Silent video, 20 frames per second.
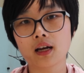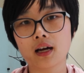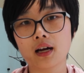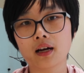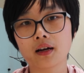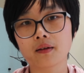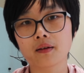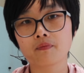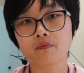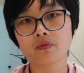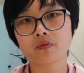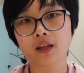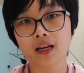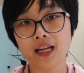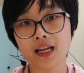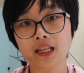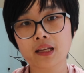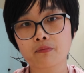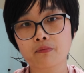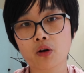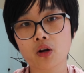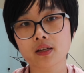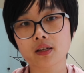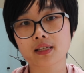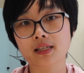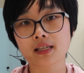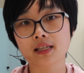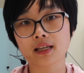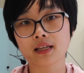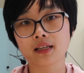the lending
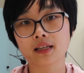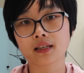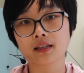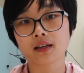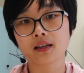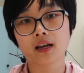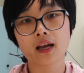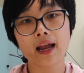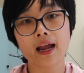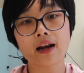policy